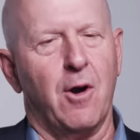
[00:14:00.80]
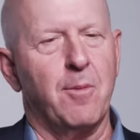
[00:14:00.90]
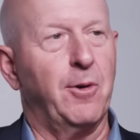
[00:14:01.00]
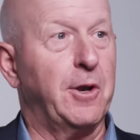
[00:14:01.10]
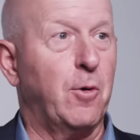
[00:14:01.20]
to our
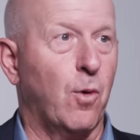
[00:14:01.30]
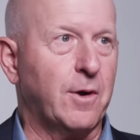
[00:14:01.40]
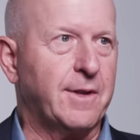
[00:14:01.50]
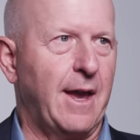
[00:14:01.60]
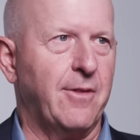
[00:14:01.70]
ability to
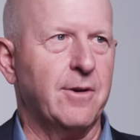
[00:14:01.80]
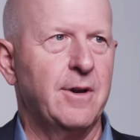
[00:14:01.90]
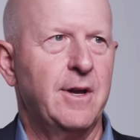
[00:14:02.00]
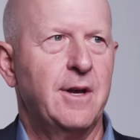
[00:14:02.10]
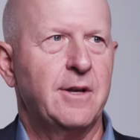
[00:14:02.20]
work
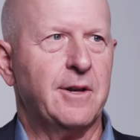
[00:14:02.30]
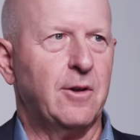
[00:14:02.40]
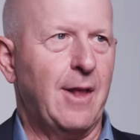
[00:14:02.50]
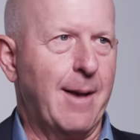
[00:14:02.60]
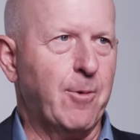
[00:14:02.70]
together, to
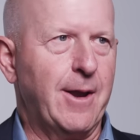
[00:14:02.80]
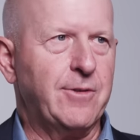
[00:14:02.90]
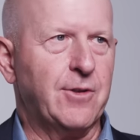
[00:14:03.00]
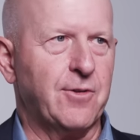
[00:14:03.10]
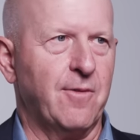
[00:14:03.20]

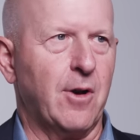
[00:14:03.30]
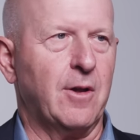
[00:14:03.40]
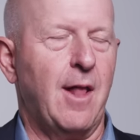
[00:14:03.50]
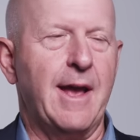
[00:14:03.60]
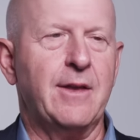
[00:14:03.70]
collaborate, to serve our
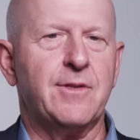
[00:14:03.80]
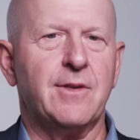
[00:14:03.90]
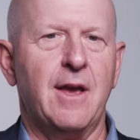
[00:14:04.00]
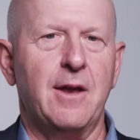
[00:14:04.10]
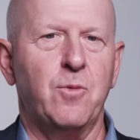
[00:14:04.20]

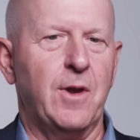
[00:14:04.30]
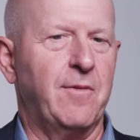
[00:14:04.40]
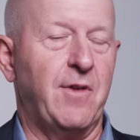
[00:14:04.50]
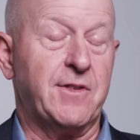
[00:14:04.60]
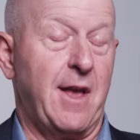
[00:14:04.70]
clients, and we
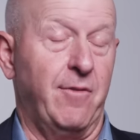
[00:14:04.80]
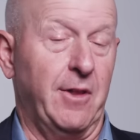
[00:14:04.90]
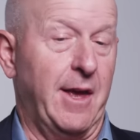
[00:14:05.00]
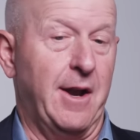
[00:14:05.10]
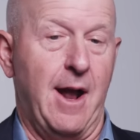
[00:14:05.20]
invest
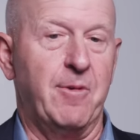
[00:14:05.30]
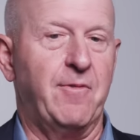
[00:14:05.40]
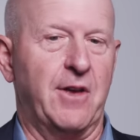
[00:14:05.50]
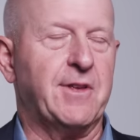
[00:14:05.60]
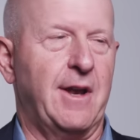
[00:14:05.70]
heavily in it. I'm
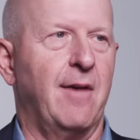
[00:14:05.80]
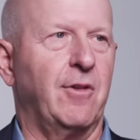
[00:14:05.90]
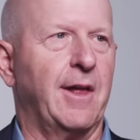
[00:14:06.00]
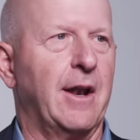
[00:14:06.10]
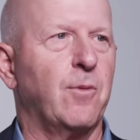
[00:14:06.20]
investing
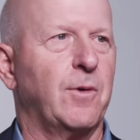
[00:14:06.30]
heavily in